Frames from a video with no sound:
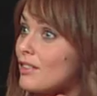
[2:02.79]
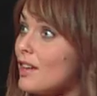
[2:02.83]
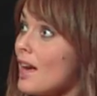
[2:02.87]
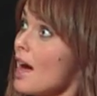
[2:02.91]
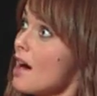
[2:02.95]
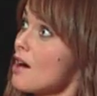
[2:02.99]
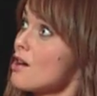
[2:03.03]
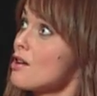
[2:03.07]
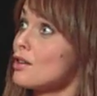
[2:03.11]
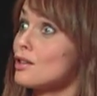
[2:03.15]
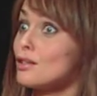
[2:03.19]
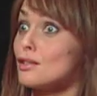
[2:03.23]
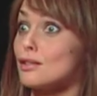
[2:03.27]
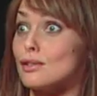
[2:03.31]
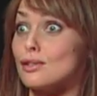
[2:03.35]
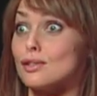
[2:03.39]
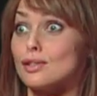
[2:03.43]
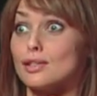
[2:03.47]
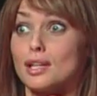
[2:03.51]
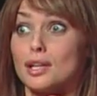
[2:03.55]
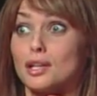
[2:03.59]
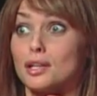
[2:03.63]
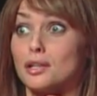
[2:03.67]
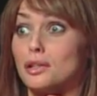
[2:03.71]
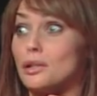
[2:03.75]
characters
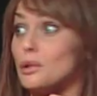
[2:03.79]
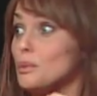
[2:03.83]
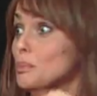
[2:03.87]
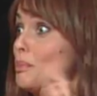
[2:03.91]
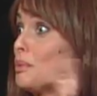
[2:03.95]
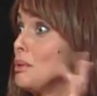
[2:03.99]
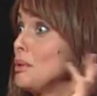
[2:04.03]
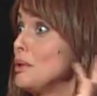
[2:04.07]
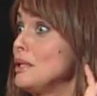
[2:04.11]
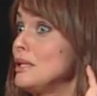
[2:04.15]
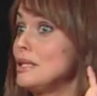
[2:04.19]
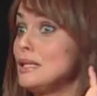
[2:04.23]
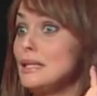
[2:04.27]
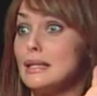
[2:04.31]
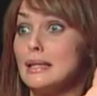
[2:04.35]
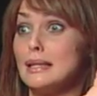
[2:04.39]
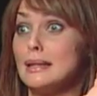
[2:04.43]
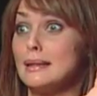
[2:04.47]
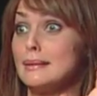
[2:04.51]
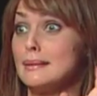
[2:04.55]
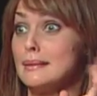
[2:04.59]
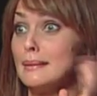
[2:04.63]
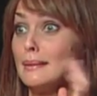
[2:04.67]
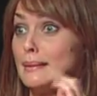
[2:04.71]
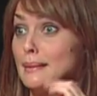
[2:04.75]
that look pretty
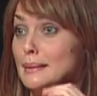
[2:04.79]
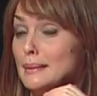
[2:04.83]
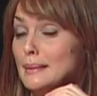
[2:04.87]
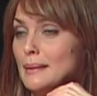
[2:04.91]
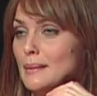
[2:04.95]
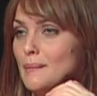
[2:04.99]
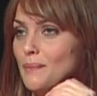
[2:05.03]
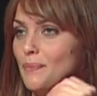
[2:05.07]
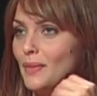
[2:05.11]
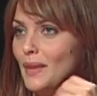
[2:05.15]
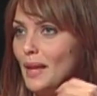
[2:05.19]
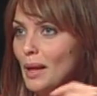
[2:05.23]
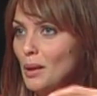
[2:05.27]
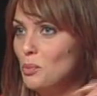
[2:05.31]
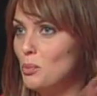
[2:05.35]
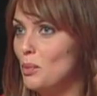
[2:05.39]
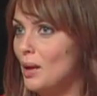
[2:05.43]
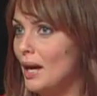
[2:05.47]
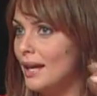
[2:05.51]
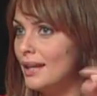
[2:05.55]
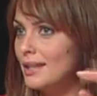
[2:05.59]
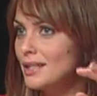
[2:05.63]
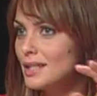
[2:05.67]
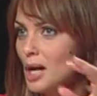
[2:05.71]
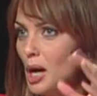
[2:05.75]
and, and made